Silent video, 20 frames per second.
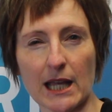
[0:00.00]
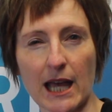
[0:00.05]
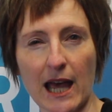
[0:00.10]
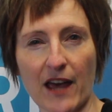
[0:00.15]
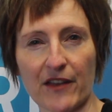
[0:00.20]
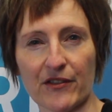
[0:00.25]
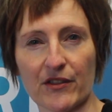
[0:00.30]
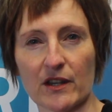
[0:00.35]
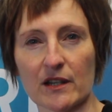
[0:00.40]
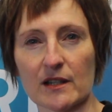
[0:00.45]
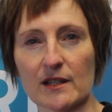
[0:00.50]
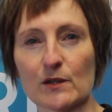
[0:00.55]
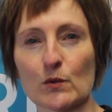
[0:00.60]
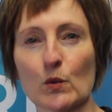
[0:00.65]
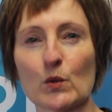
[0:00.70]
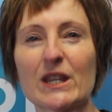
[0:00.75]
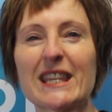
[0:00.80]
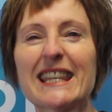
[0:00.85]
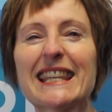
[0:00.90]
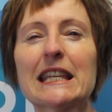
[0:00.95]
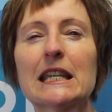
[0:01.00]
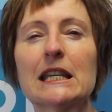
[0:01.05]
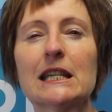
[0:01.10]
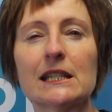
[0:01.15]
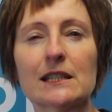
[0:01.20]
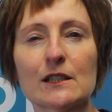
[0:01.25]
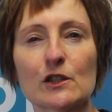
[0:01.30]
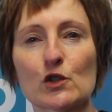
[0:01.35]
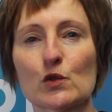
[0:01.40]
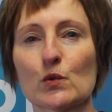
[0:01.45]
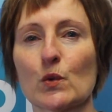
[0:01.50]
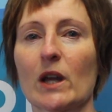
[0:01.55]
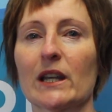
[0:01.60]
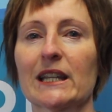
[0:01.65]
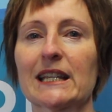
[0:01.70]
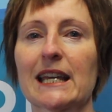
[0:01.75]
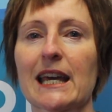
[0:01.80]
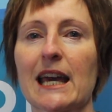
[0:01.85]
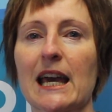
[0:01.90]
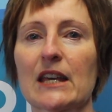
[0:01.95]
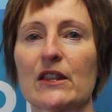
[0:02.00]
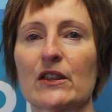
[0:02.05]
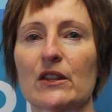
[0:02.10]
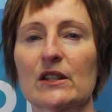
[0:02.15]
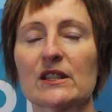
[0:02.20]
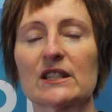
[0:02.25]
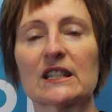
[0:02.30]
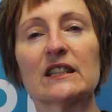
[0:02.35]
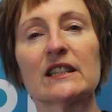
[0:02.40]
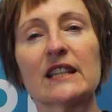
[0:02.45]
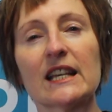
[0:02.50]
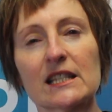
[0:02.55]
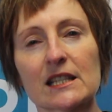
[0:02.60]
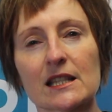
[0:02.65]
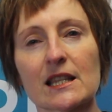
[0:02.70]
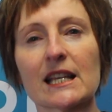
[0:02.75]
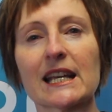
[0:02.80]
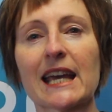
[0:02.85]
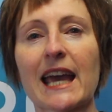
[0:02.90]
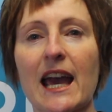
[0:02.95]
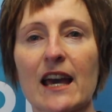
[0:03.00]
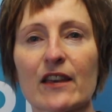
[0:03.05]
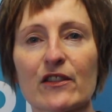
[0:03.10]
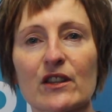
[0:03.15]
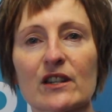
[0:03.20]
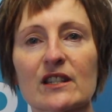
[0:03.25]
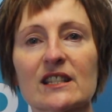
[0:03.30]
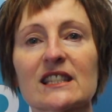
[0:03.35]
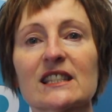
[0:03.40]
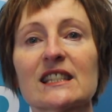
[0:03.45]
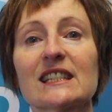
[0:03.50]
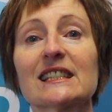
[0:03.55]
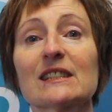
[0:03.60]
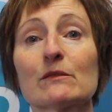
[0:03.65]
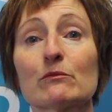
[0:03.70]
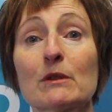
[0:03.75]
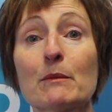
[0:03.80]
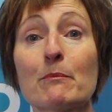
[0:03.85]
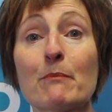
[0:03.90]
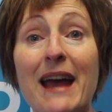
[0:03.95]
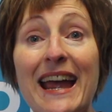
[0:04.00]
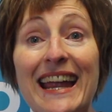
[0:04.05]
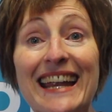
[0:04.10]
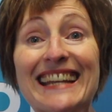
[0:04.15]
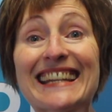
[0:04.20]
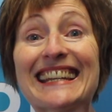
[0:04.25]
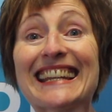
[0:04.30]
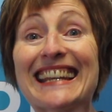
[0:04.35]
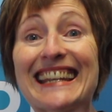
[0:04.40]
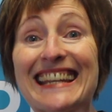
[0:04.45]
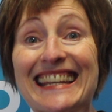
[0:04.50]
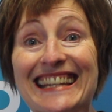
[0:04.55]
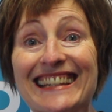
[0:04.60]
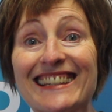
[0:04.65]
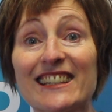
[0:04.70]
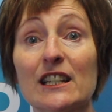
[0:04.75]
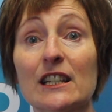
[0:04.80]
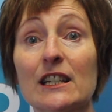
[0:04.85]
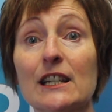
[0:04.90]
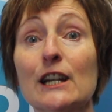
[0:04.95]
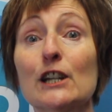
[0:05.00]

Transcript: catheters, or the indwelling catheters, and these are the catheters that remain in